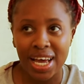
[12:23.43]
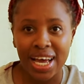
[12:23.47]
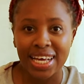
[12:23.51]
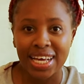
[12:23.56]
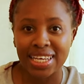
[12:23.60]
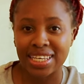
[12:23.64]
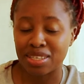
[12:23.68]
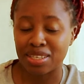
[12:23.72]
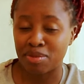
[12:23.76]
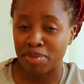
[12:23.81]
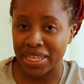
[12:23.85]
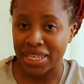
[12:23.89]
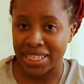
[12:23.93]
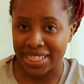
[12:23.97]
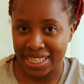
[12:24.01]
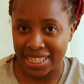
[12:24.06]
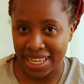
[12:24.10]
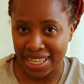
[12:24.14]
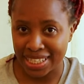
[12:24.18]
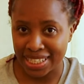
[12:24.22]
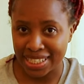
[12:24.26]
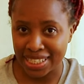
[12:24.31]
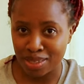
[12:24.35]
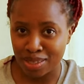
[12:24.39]
It doesn't make
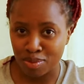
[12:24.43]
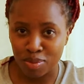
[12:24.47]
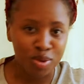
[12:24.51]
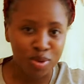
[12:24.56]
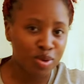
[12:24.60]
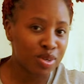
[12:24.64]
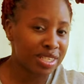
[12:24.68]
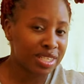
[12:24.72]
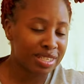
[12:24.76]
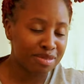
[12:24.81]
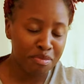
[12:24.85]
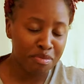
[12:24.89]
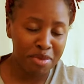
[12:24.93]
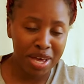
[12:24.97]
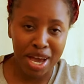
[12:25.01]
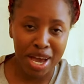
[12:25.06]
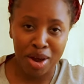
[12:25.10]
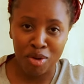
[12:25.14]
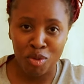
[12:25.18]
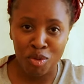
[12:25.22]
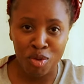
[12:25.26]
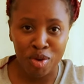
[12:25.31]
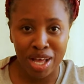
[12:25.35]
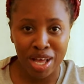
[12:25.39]
sense, because
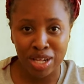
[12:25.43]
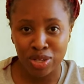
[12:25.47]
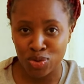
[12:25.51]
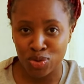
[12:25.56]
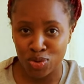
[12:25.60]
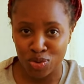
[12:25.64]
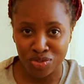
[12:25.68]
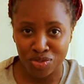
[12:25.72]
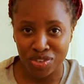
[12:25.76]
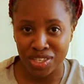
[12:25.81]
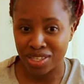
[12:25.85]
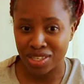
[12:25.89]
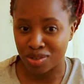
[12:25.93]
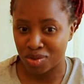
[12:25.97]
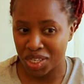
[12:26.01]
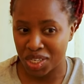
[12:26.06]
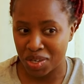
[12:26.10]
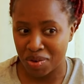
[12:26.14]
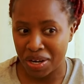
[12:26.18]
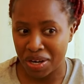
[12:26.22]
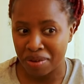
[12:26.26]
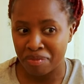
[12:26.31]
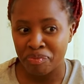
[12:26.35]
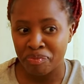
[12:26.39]
meyarkuya school fees video.